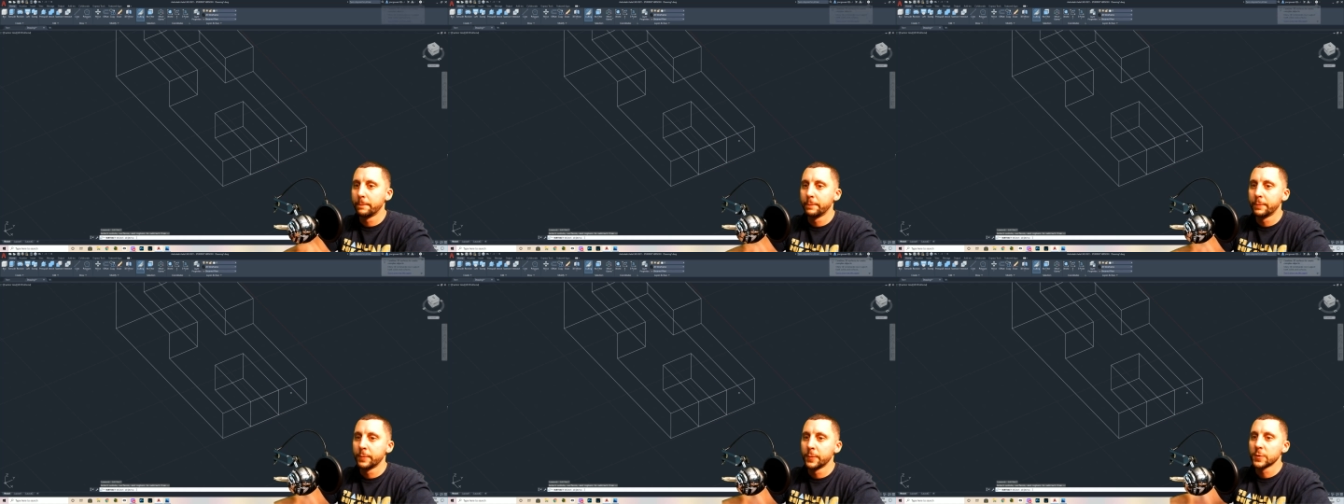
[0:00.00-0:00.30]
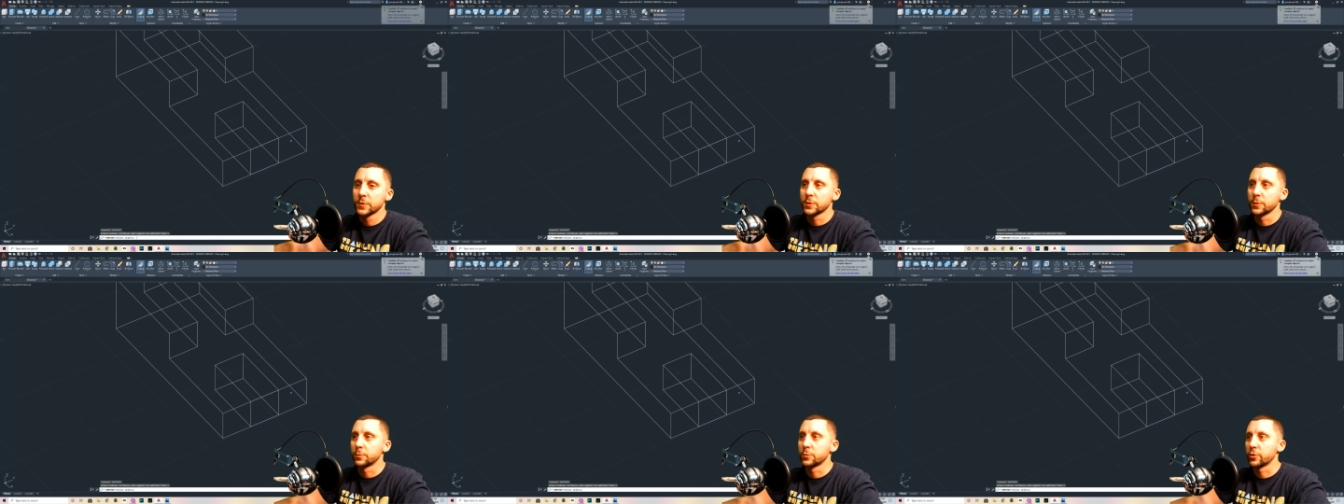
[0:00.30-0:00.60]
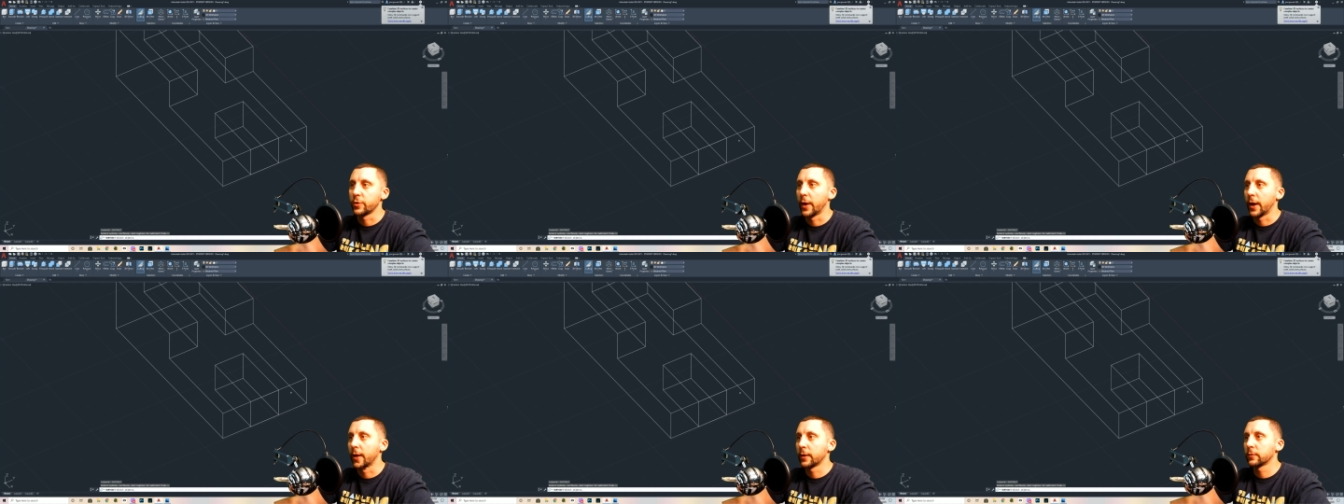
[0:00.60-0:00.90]

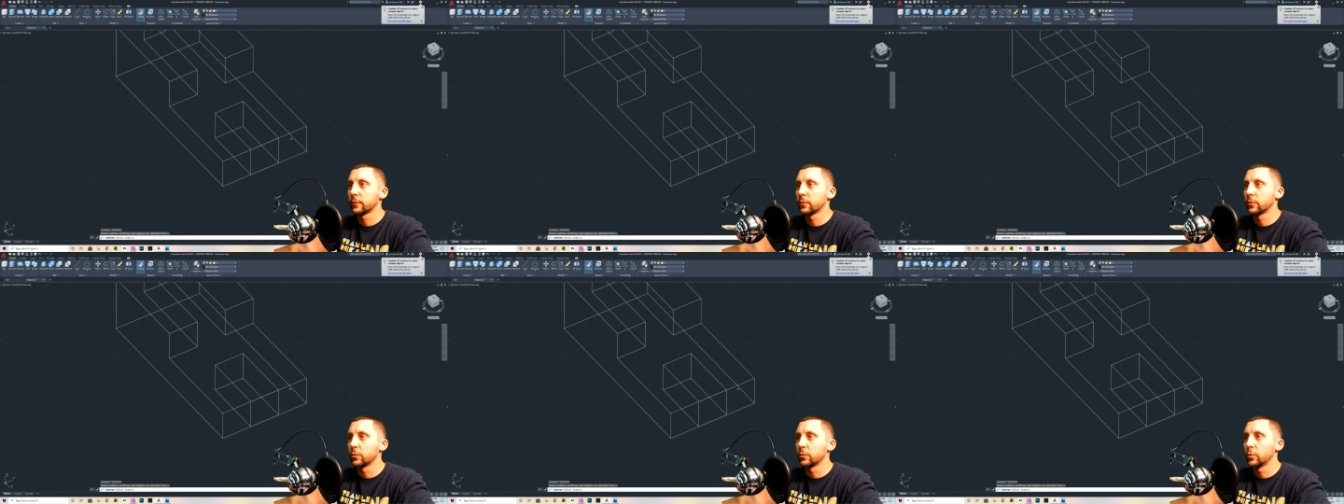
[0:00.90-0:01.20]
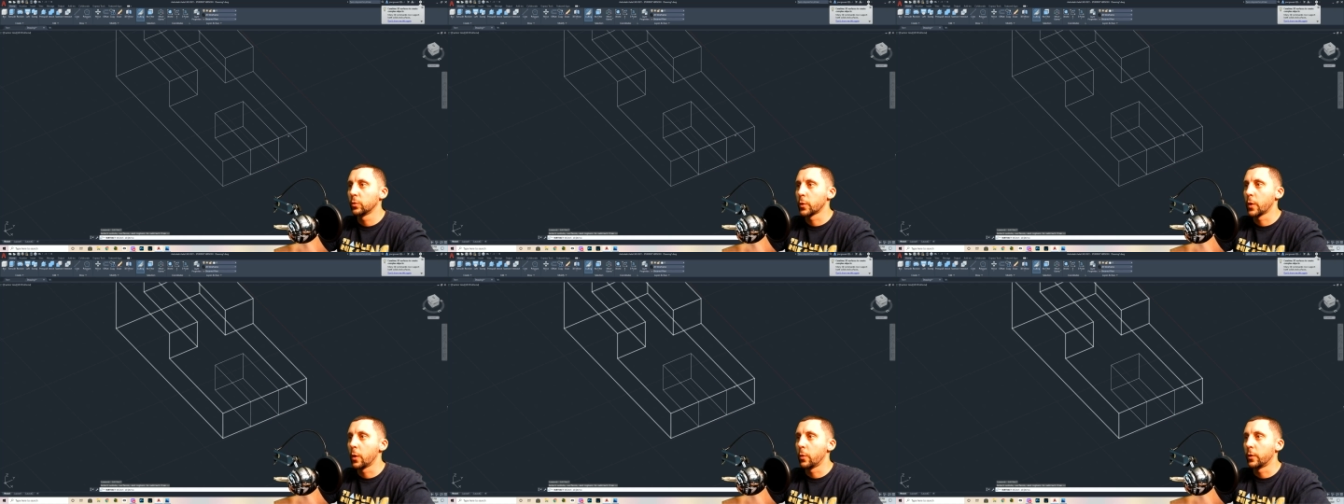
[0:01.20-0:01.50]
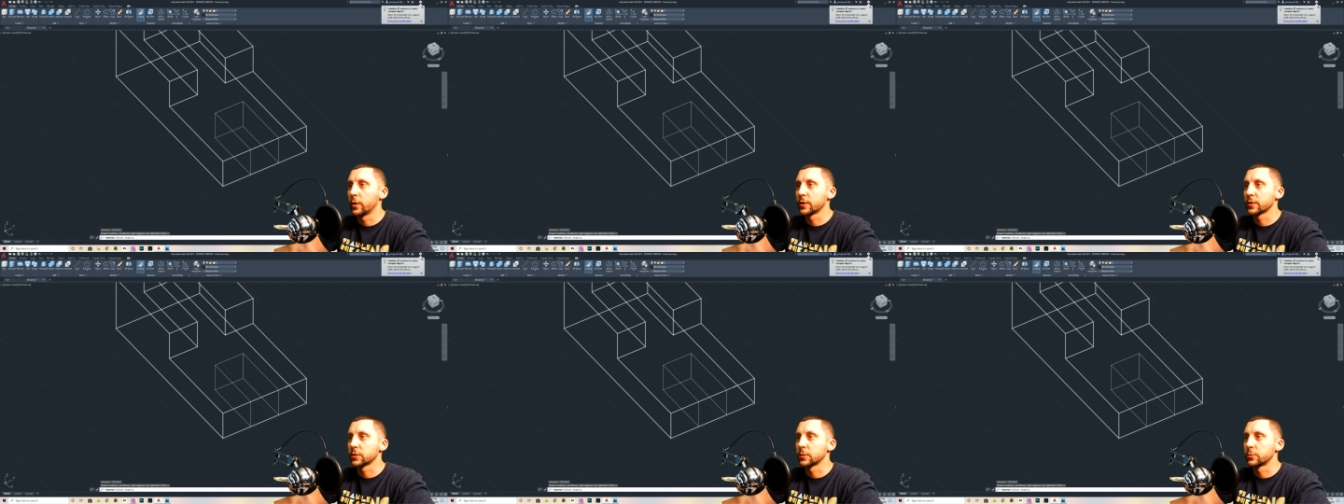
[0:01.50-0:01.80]
Subtract. What do I
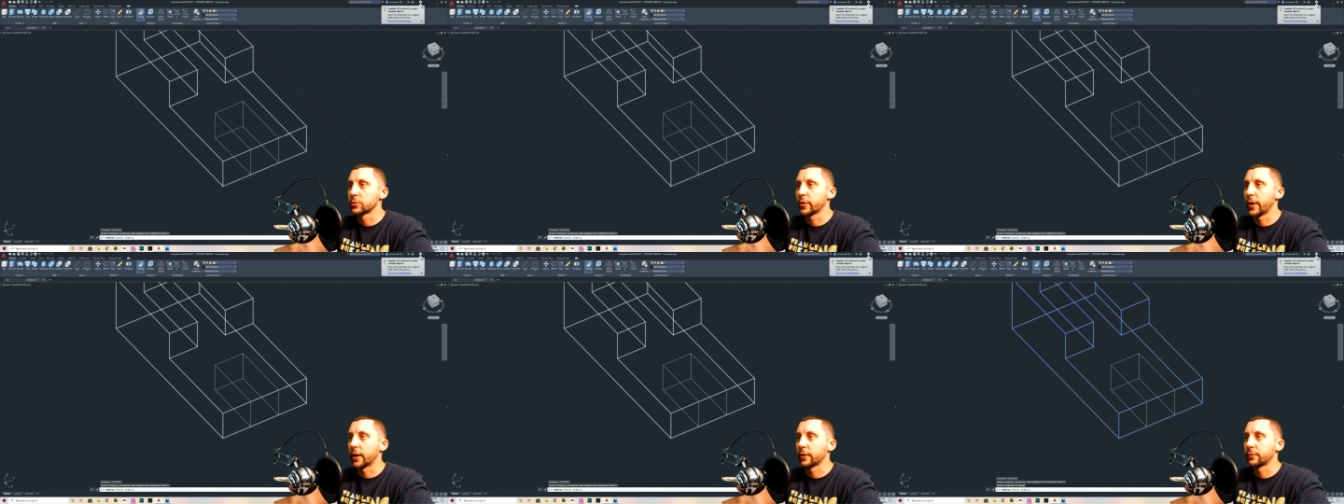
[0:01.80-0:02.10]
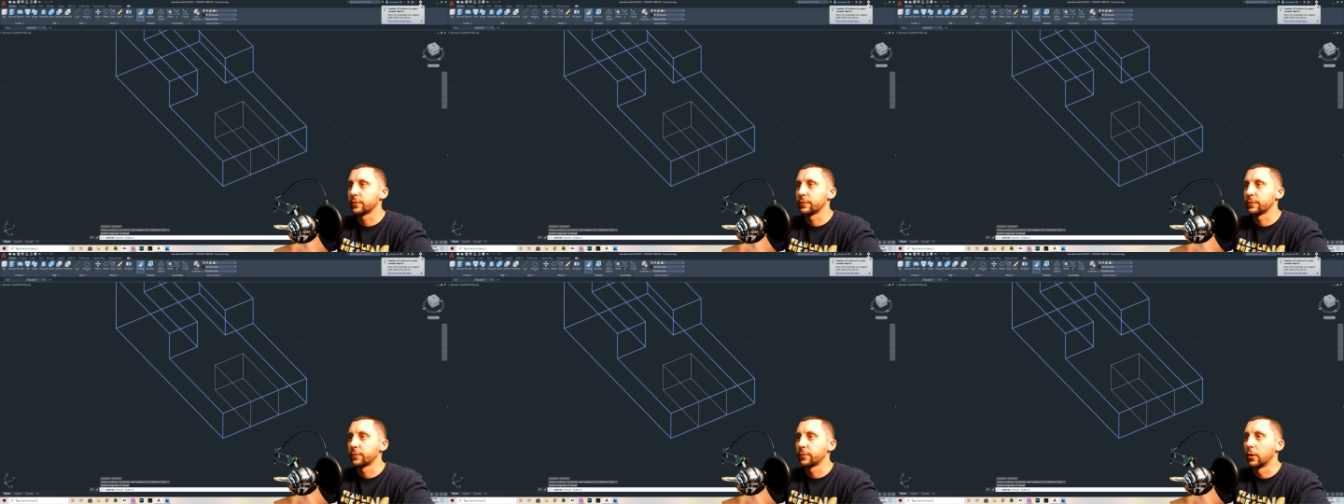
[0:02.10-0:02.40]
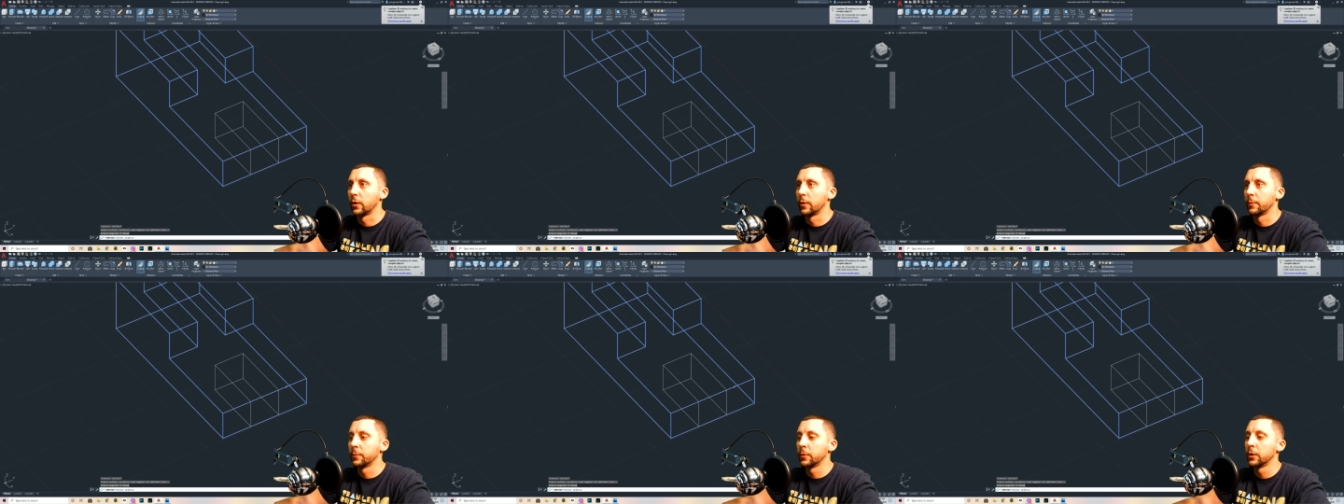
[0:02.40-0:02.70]
want to subtract
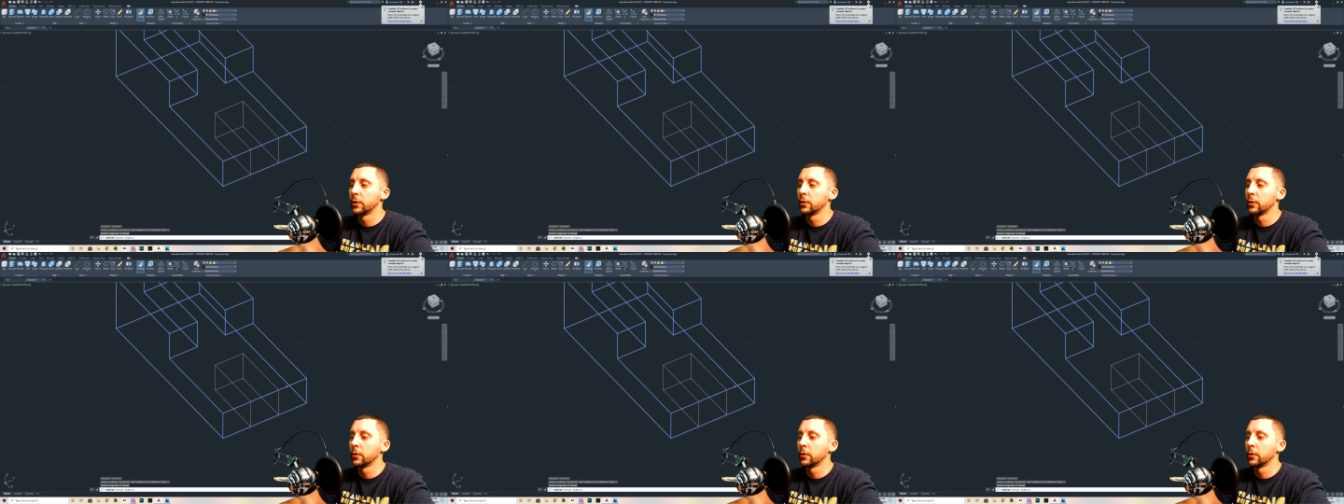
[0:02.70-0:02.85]
from?